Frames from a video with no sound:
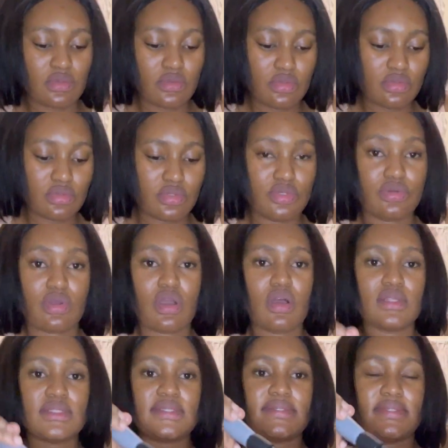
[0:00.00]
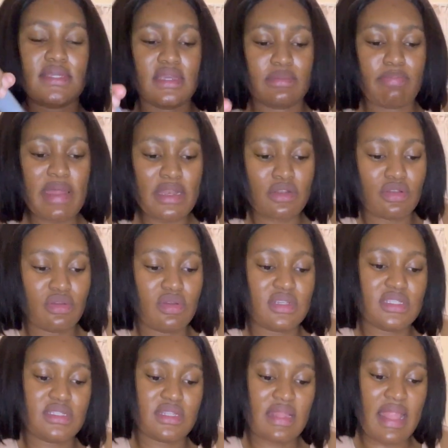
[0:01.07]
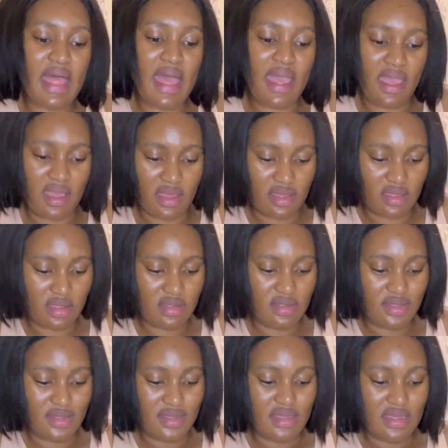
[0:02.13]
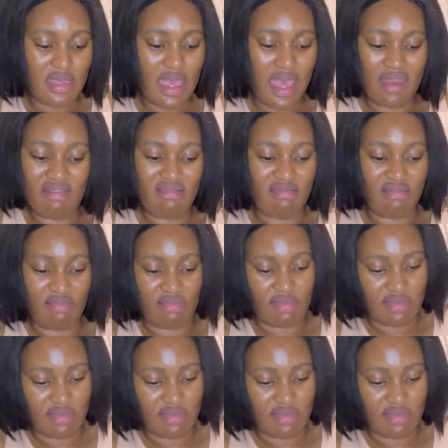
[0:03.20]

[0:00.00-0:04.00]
Oh, you can't see it, but it looks like, I don't know.